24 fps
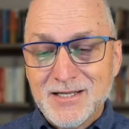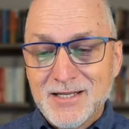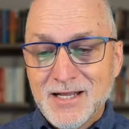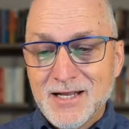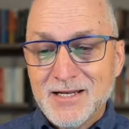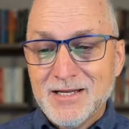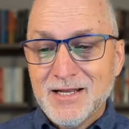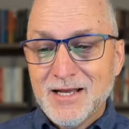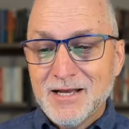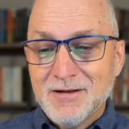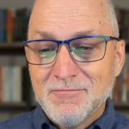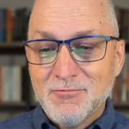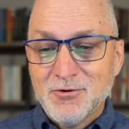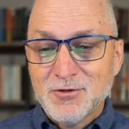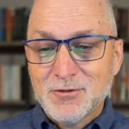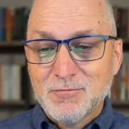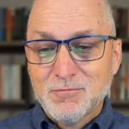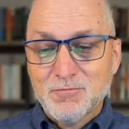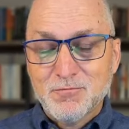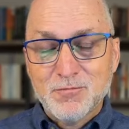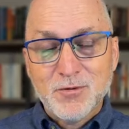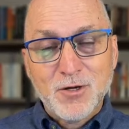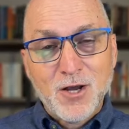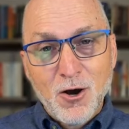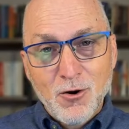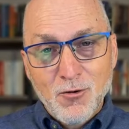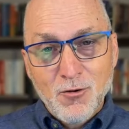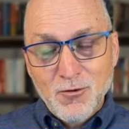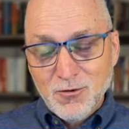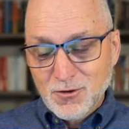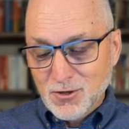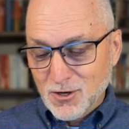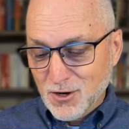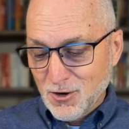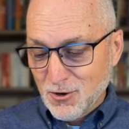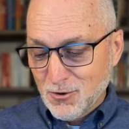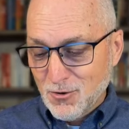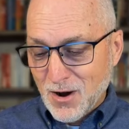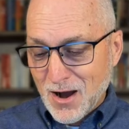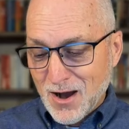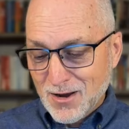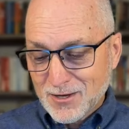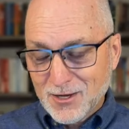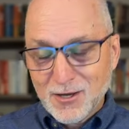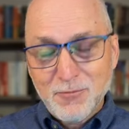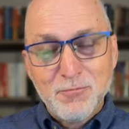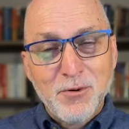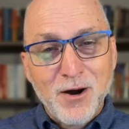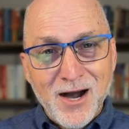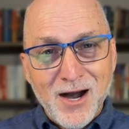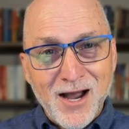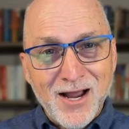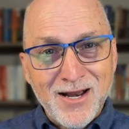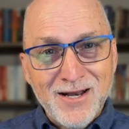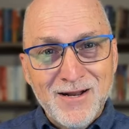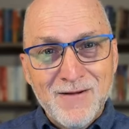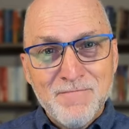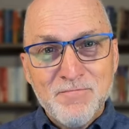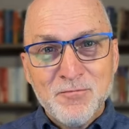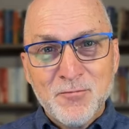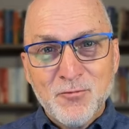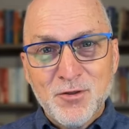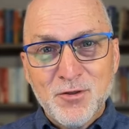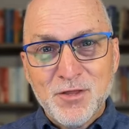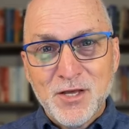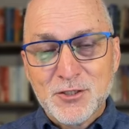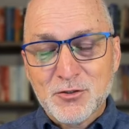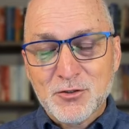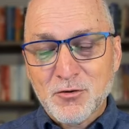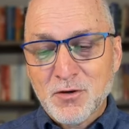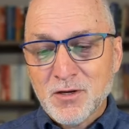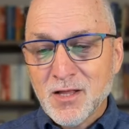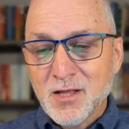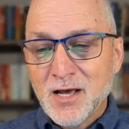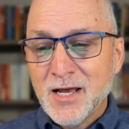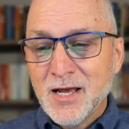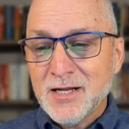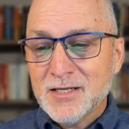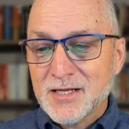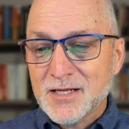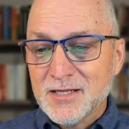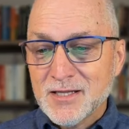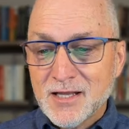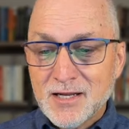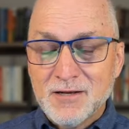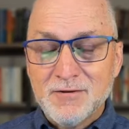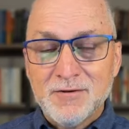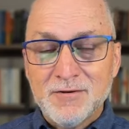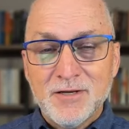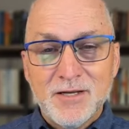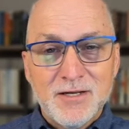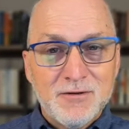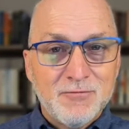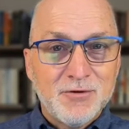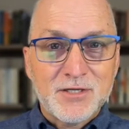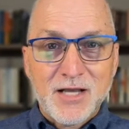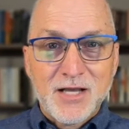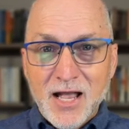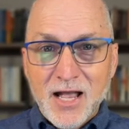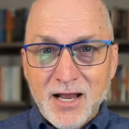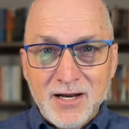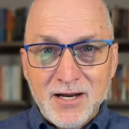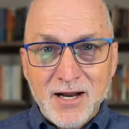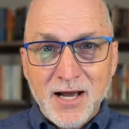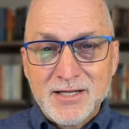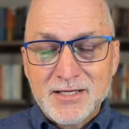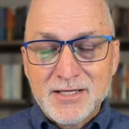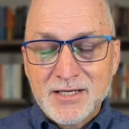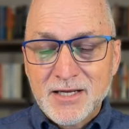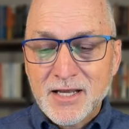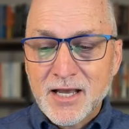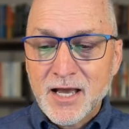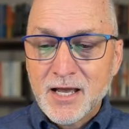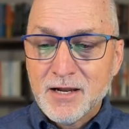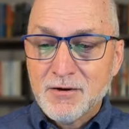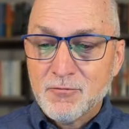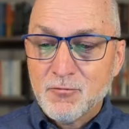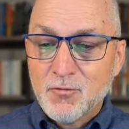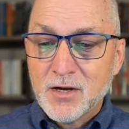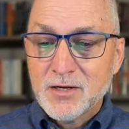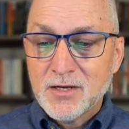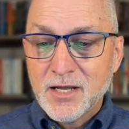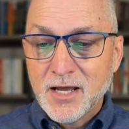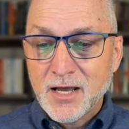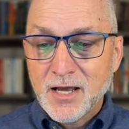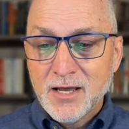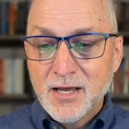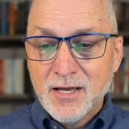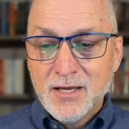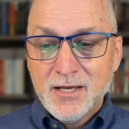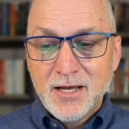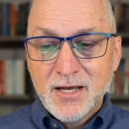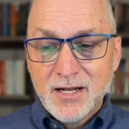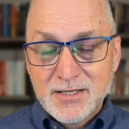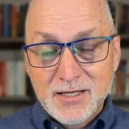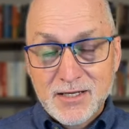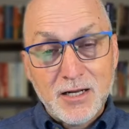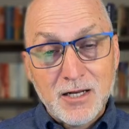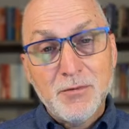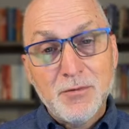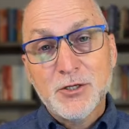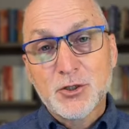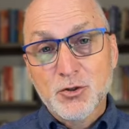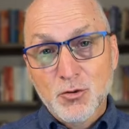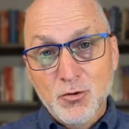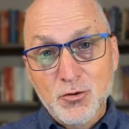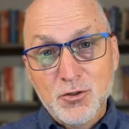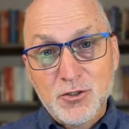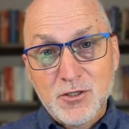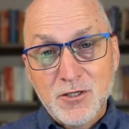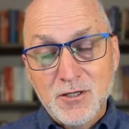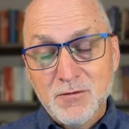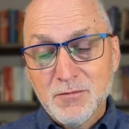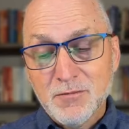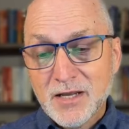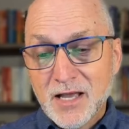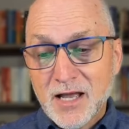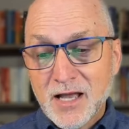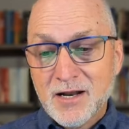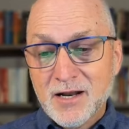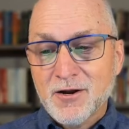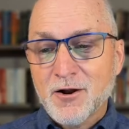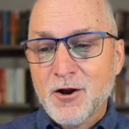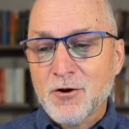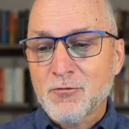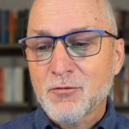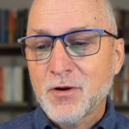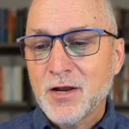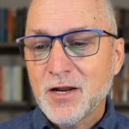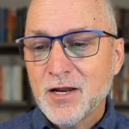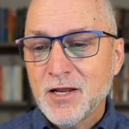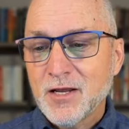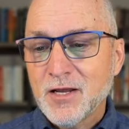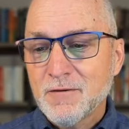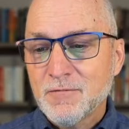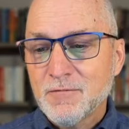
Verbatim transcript: then it was co-occupied with Israelites, and then it was Canaanites again, and one day it's going to be Jerusalem again in our reading.